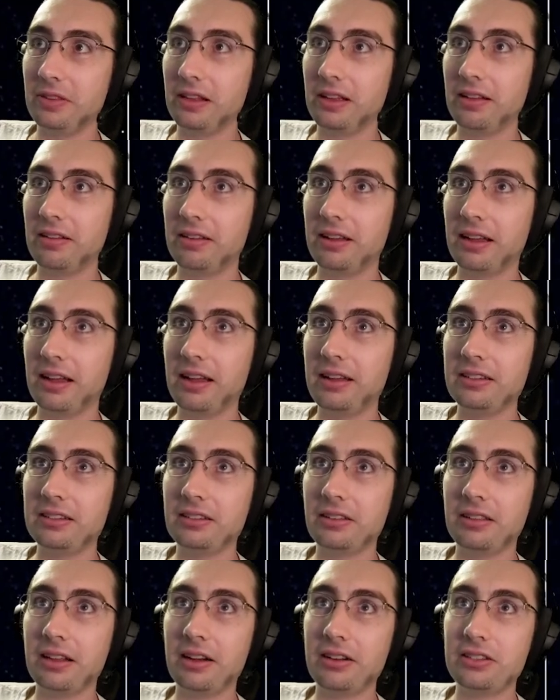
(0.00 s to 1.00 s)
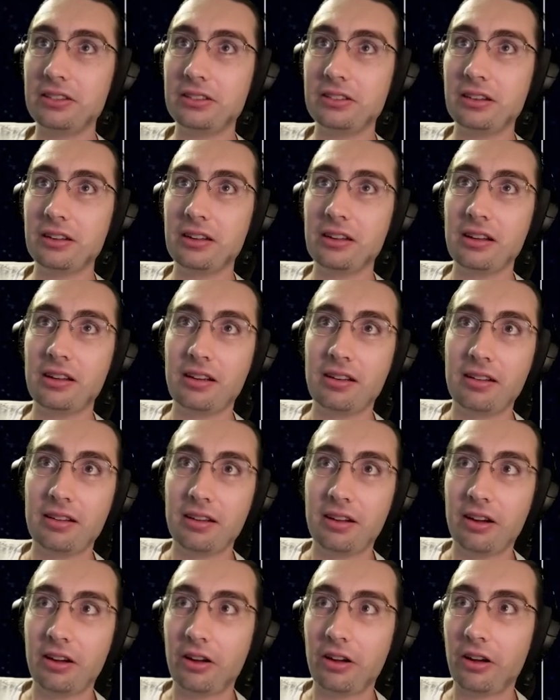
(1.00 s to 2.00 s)
Okay, so there's
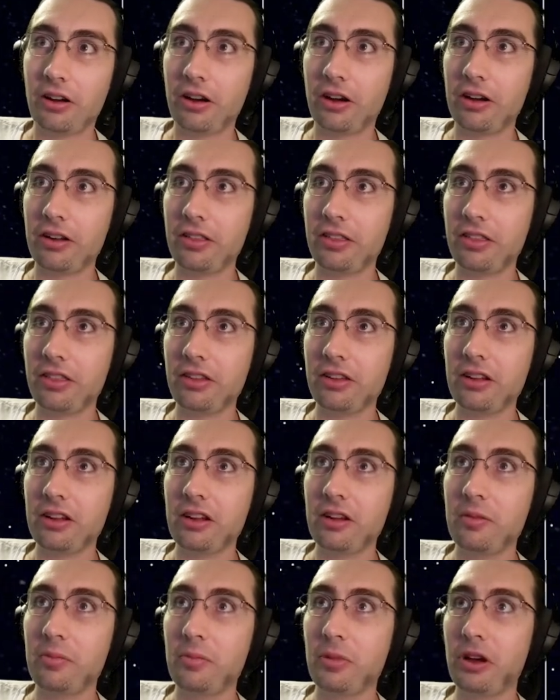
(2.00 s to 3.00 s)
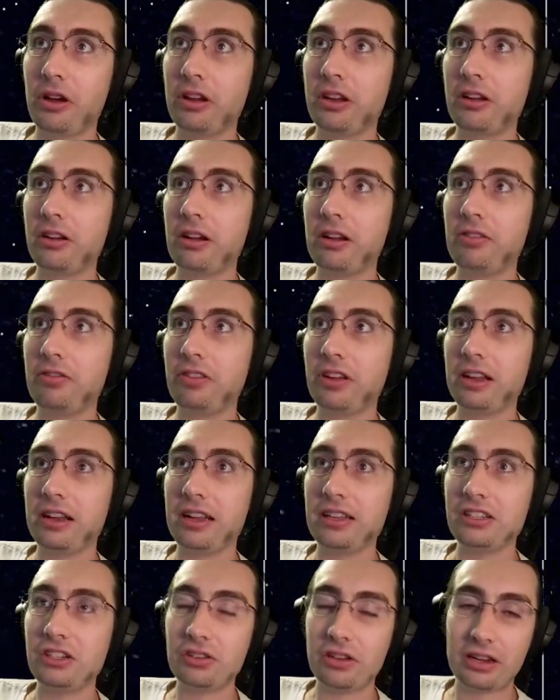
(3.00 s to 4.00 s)
Earth, Mercury,
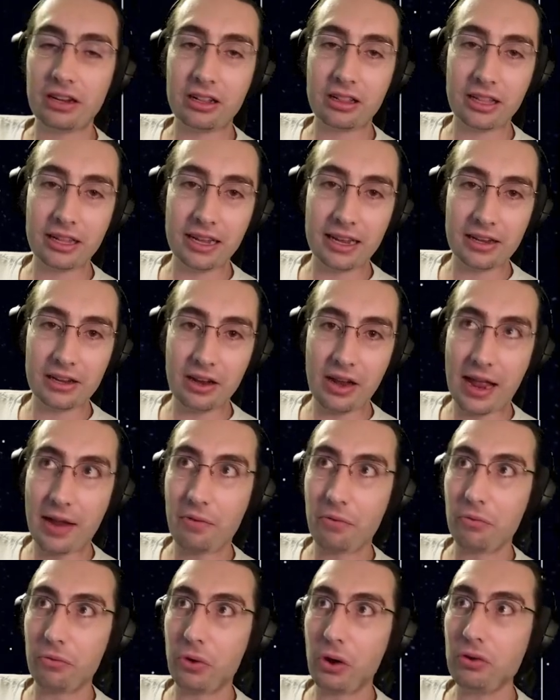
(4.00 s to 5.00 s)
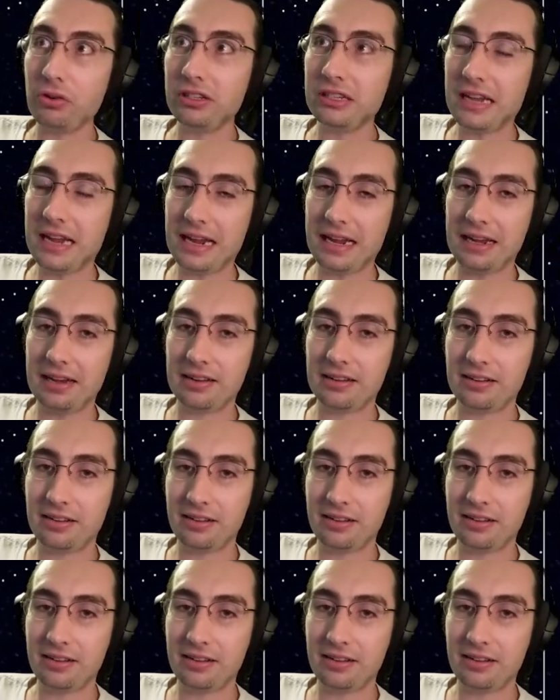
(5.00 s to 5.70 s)
Venus. You can click and rotate